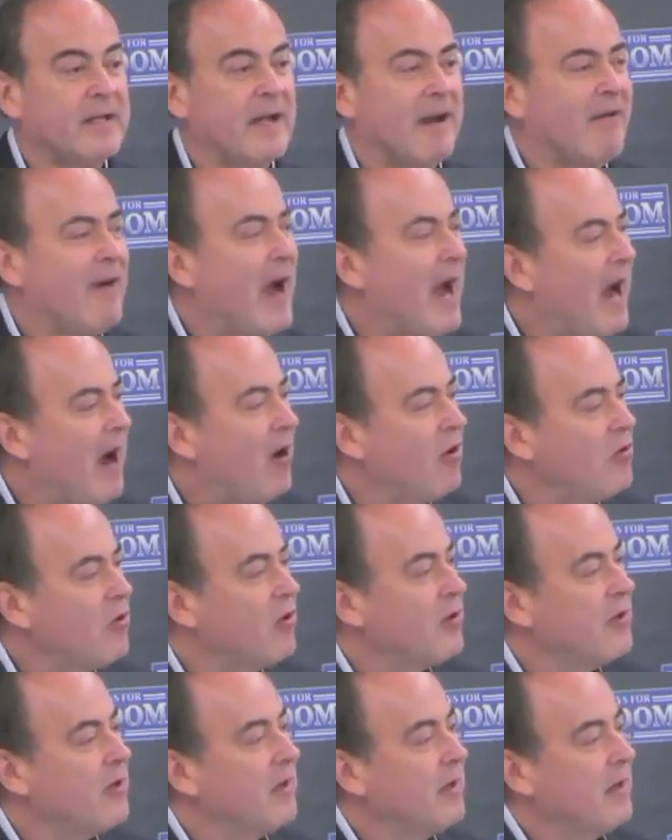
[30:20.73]
Now, how
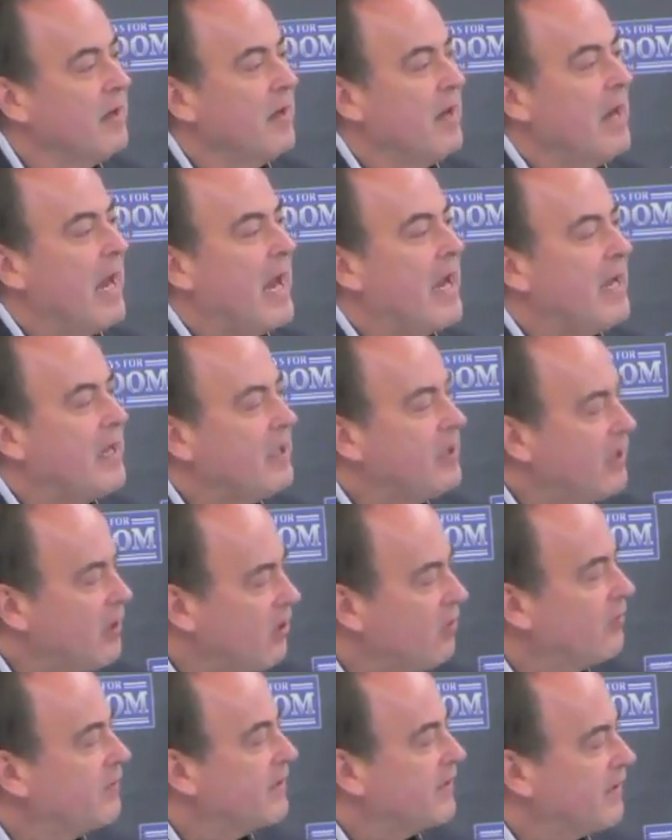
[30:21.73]
could a
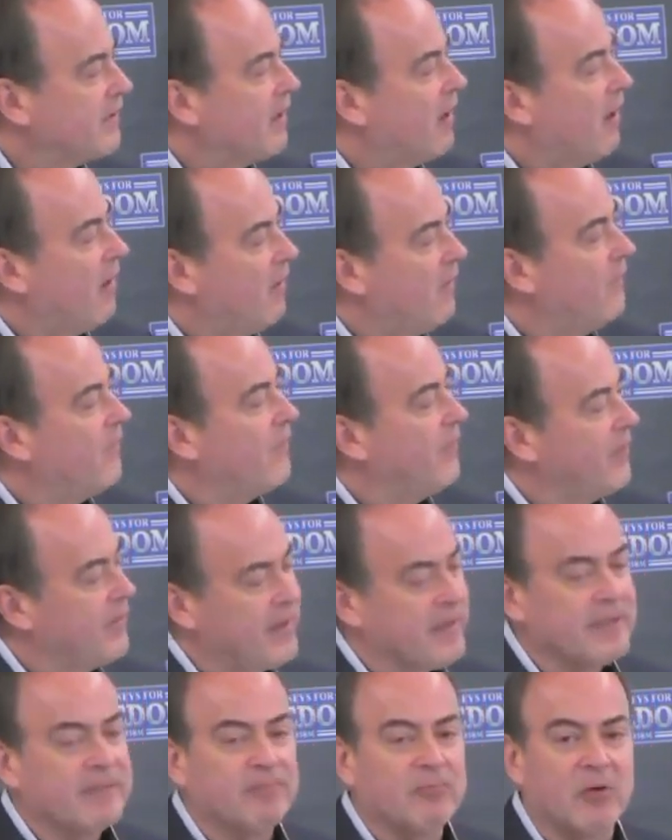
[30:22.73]
use of
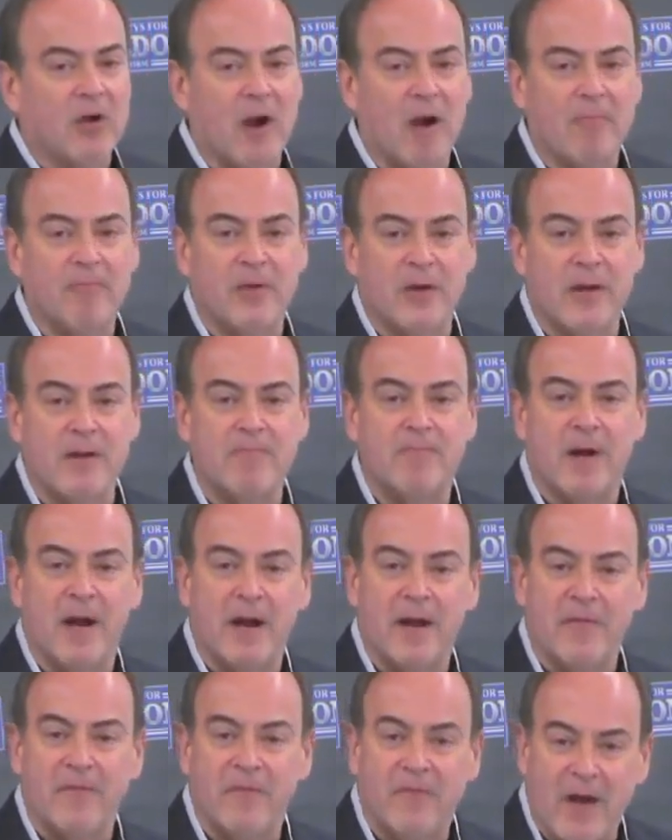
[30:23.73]
this property
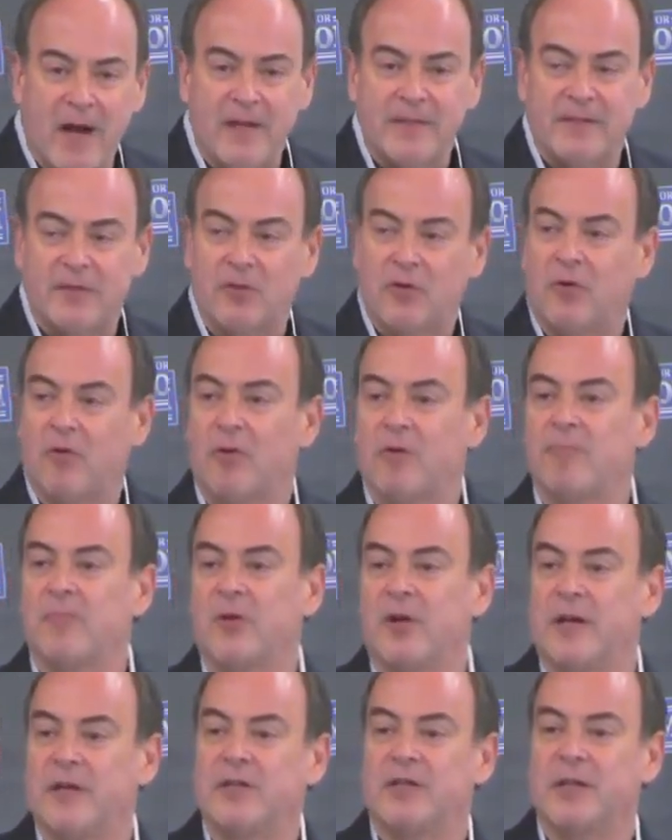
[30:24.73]
by Pfizer
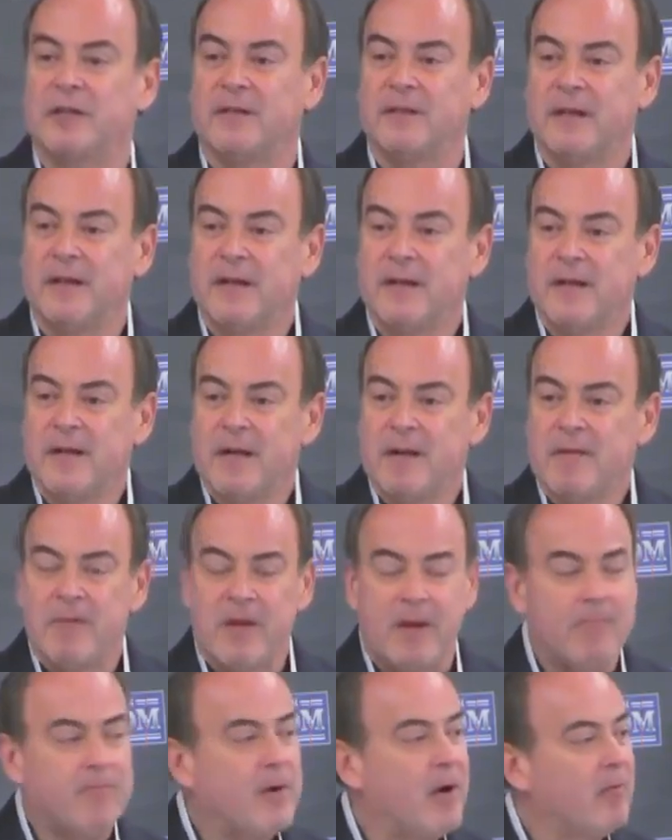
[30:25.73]
Corporation
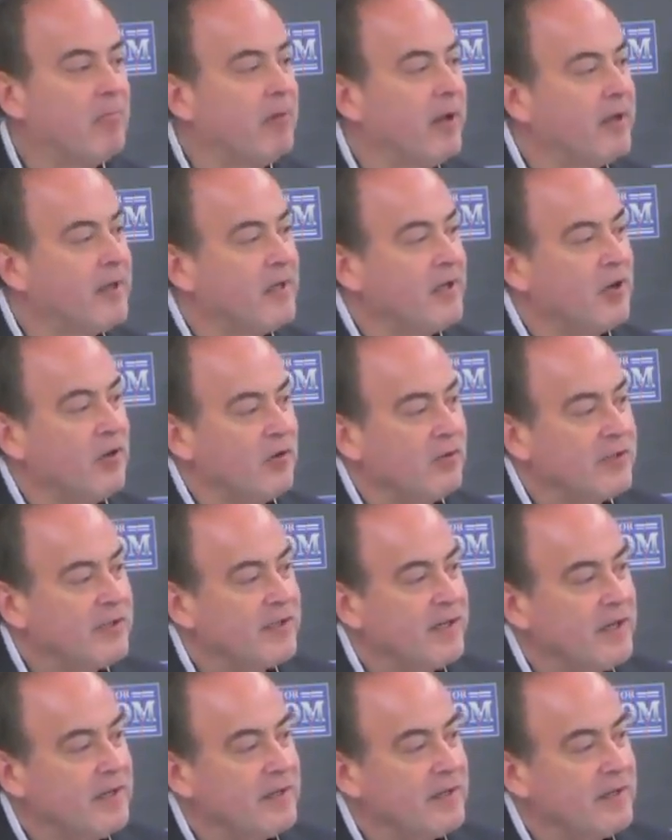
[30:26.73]
be a public use?